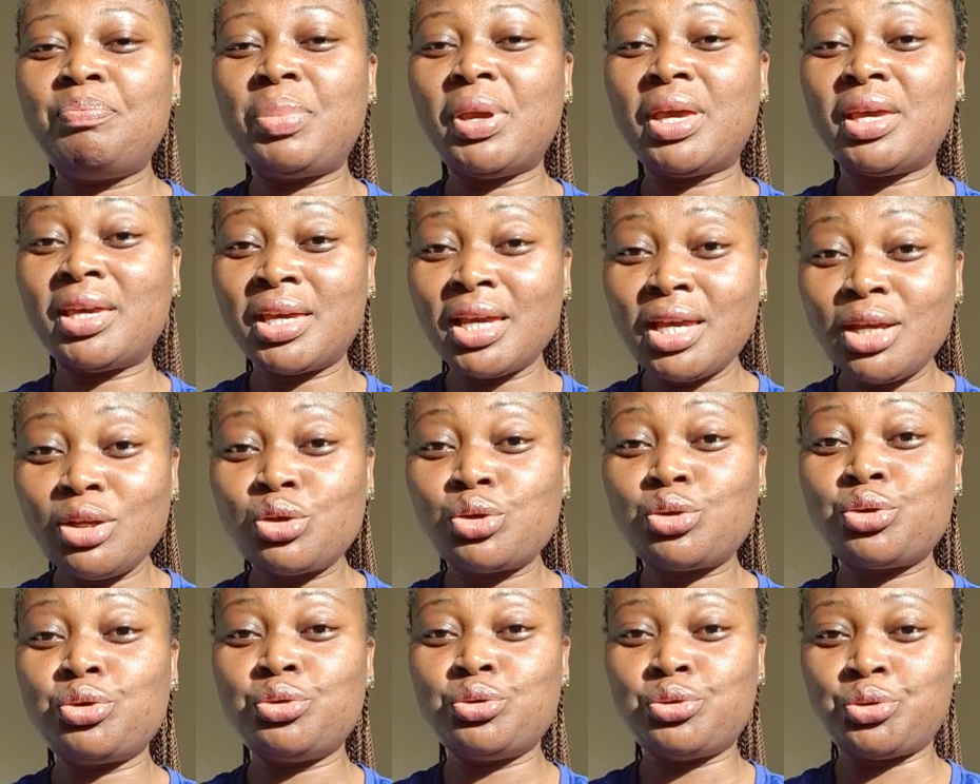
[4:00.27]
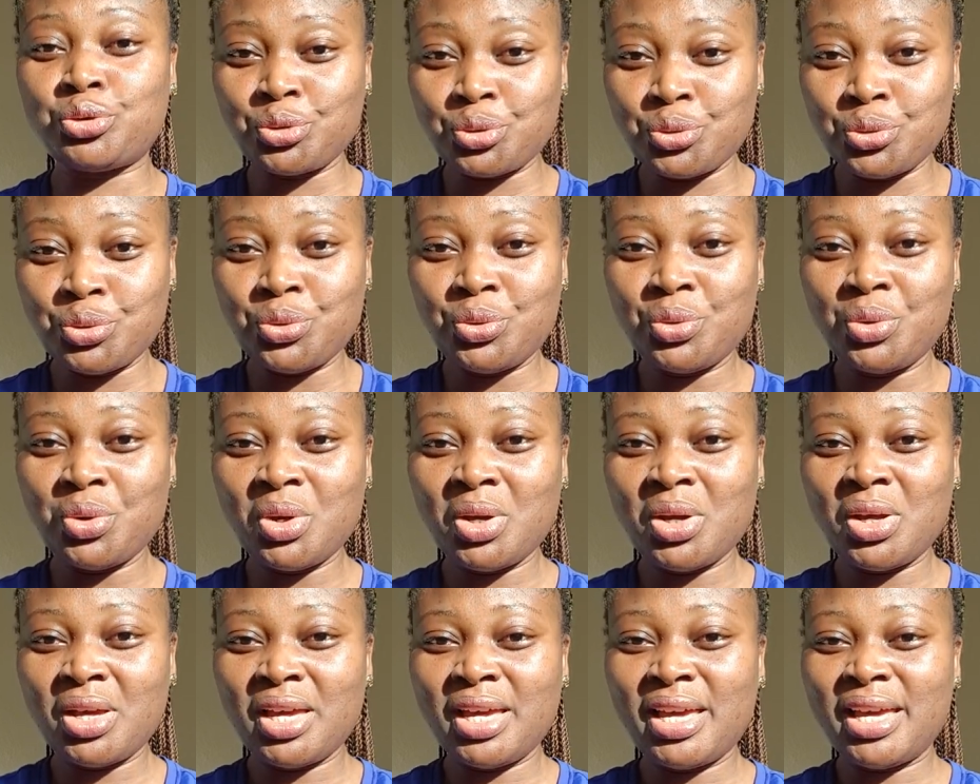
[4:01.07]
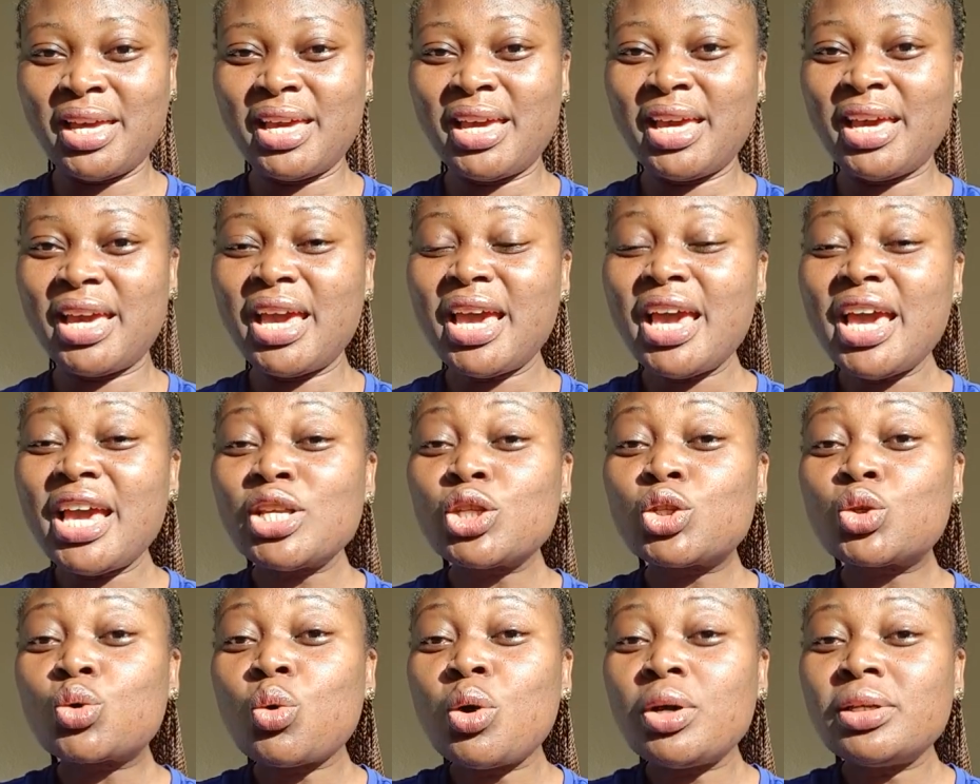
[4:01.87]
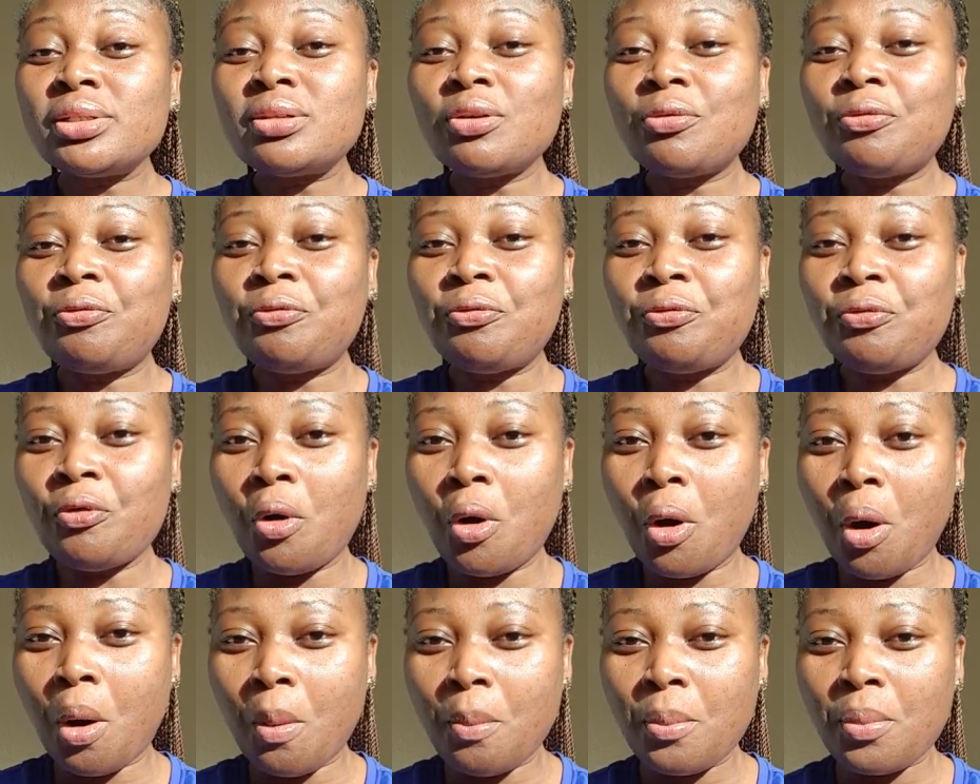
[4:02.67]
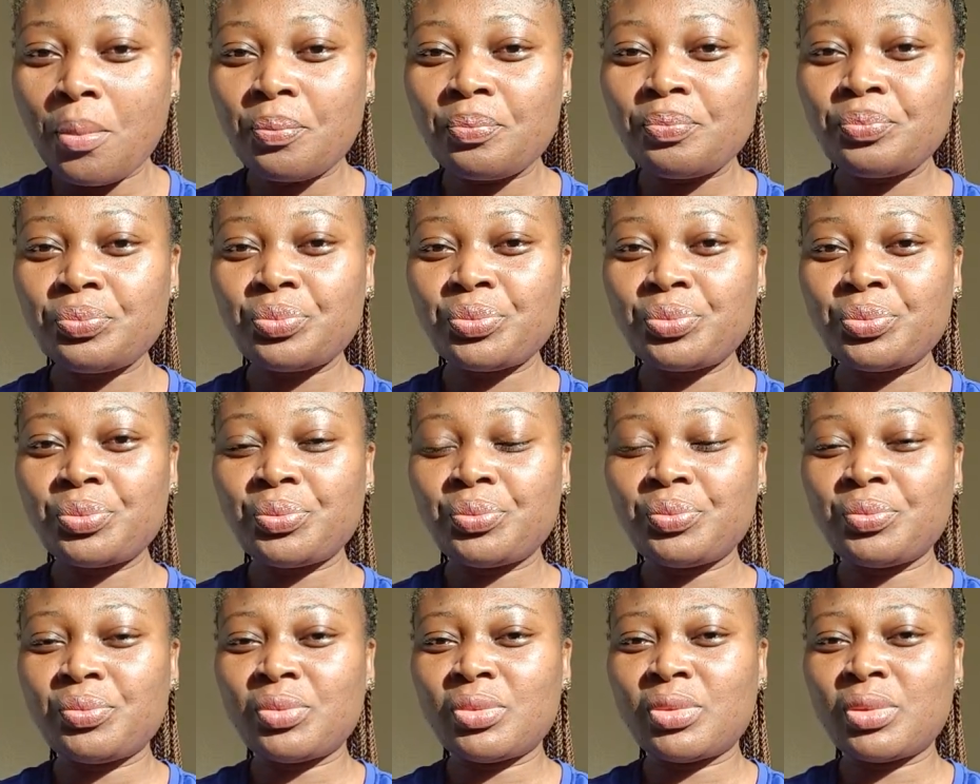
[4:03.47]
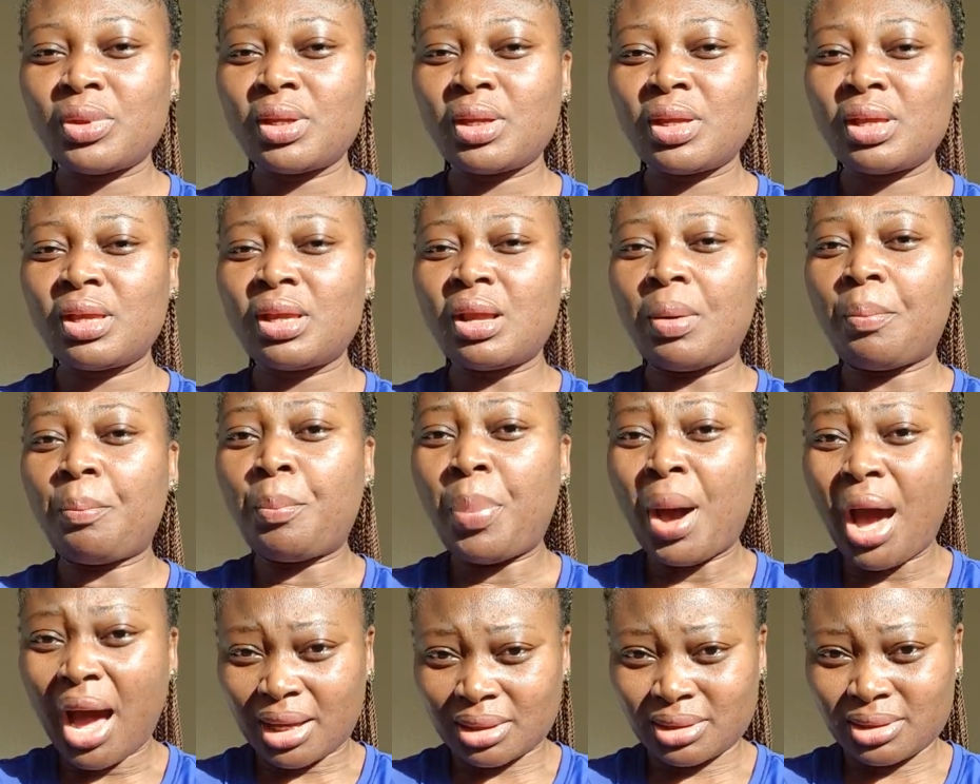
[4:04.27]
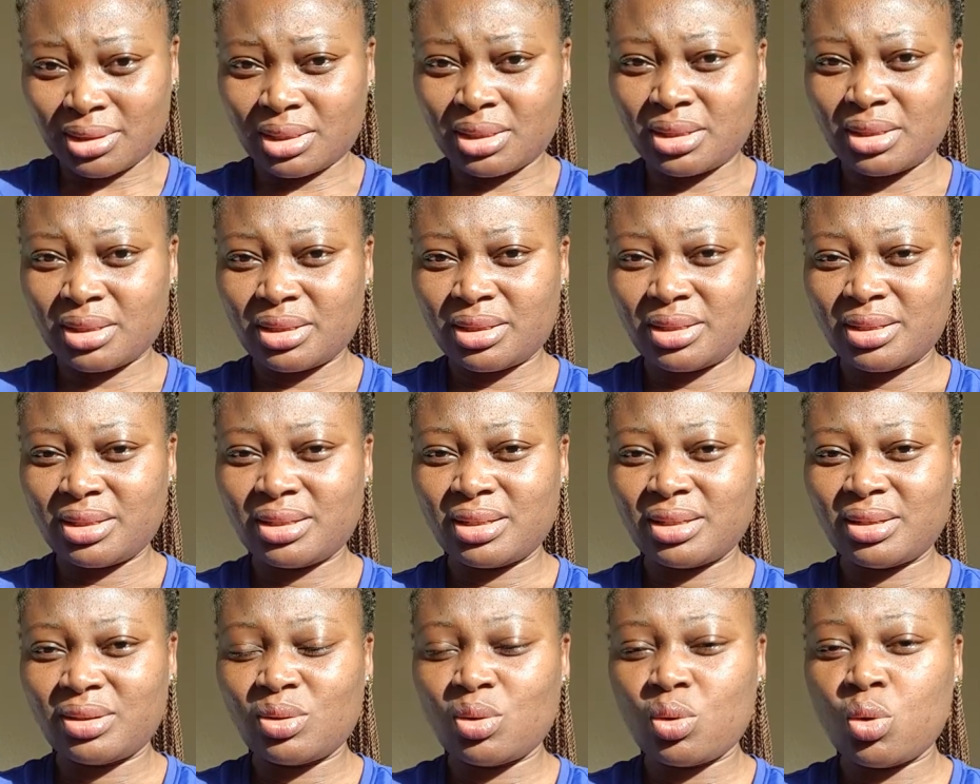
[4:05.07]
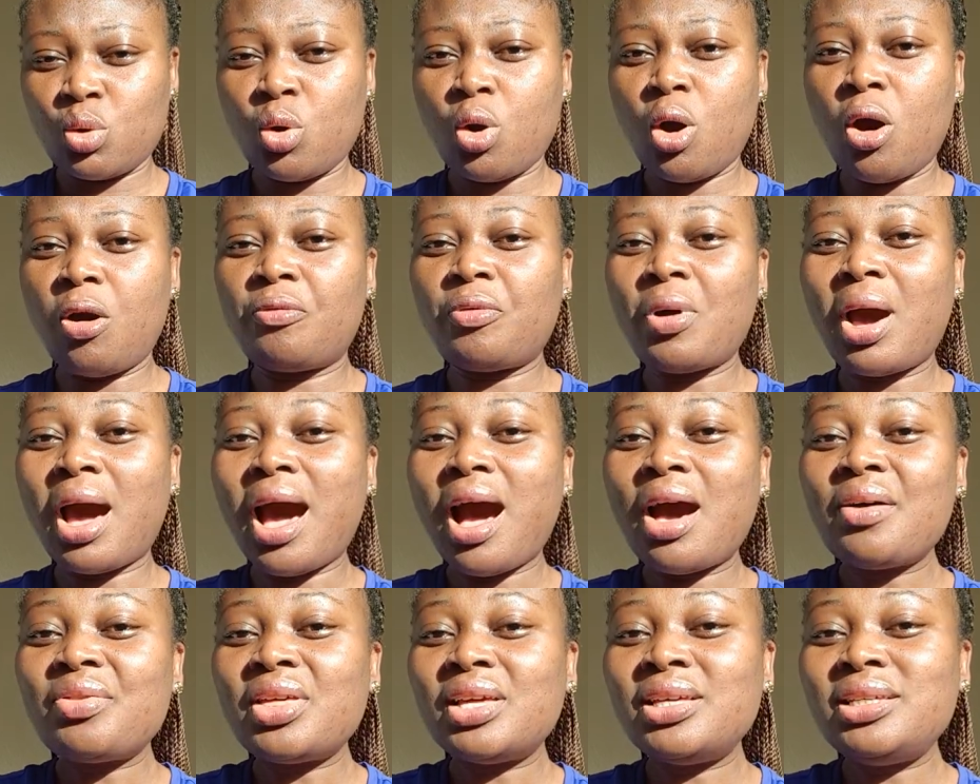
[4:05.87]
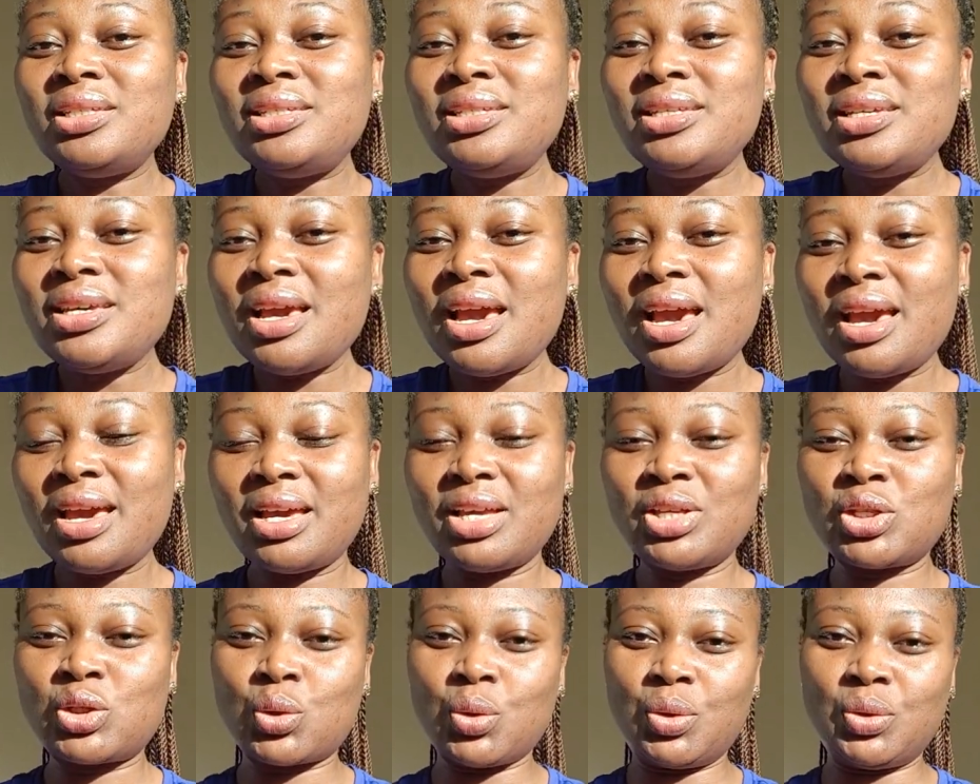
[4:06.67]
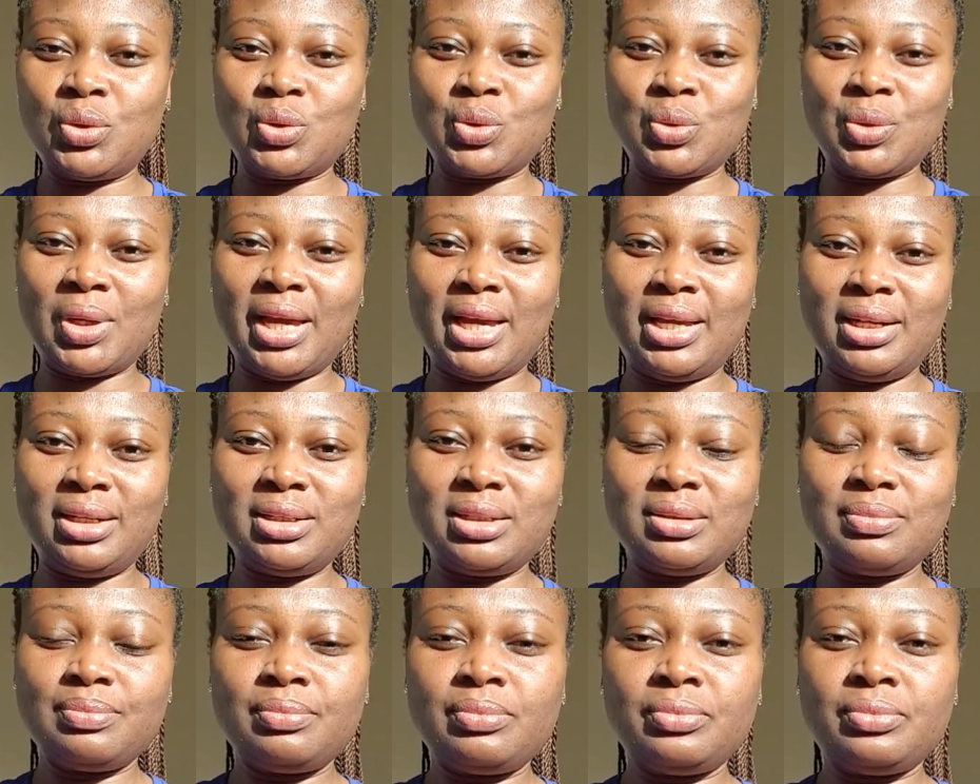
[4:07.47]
begin to do is going to form part of how the year is going to end.